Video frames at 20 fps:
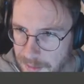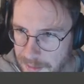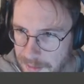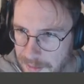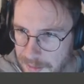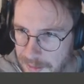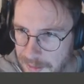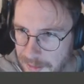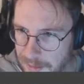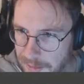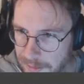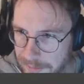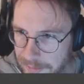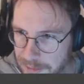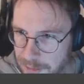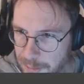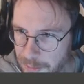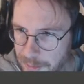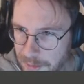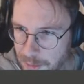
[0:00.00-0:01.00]
Single life
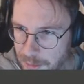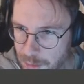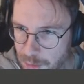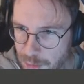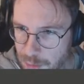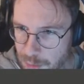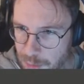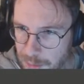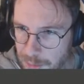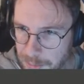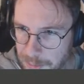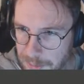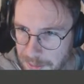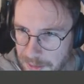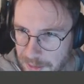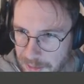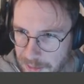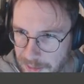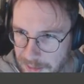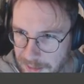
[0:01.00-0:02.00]
is where you should be
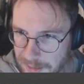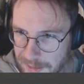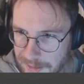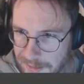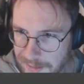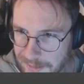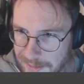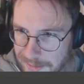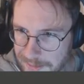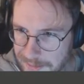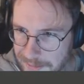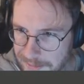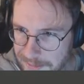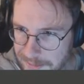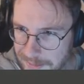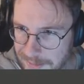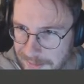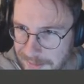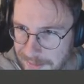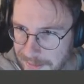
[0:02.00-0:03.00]
training.
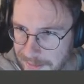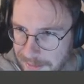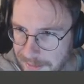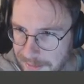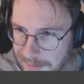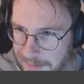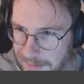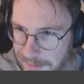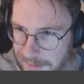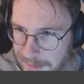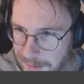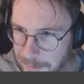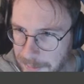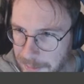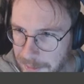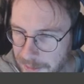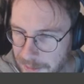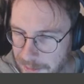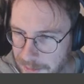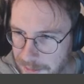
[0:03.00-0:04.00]
That can
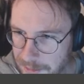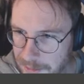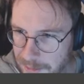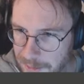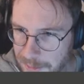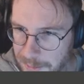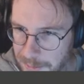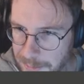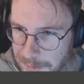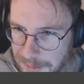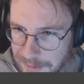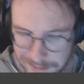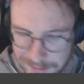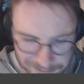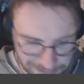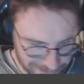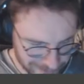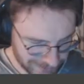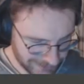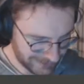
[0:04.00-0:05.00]
be not so big
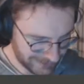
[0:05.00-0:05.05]
rig.